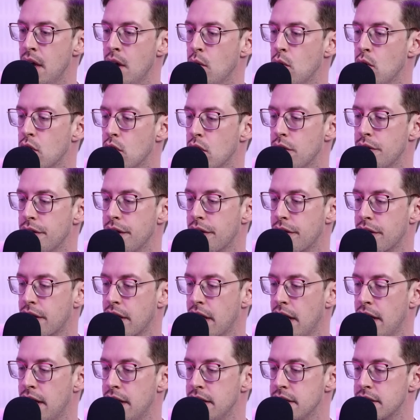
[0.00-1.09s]
Well, the other
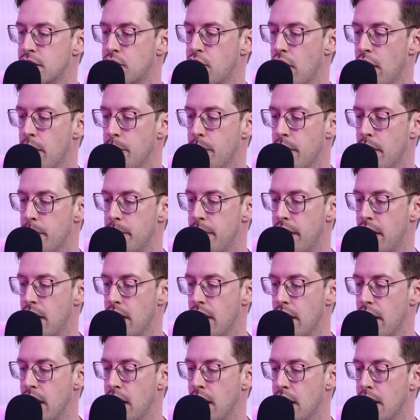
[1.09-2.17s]
cat is Grandpa
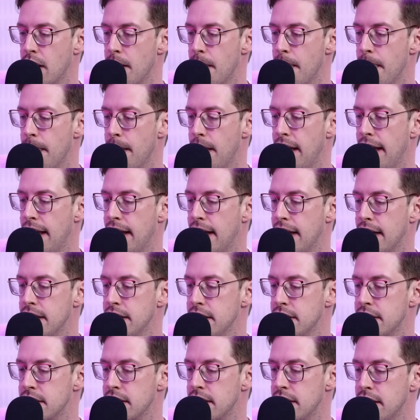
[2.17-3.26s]
Barry.
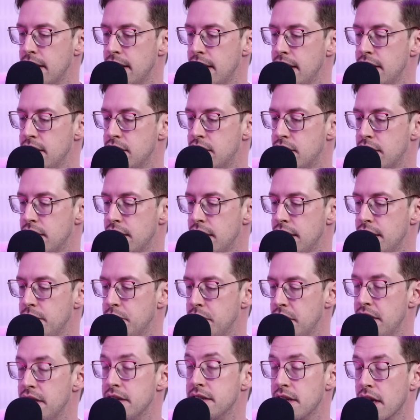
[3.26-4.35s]
And he's
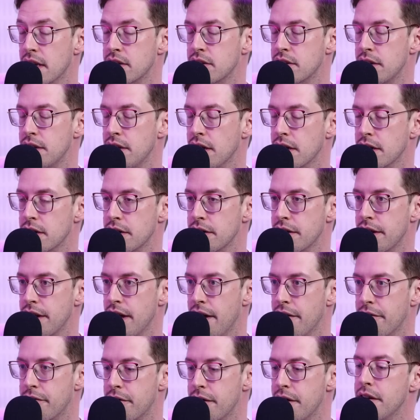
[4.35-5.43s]
actually younger than
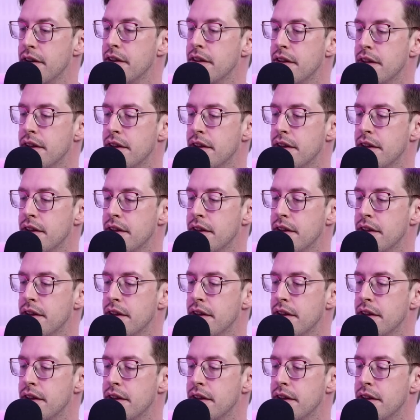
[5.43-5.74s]
Alfred.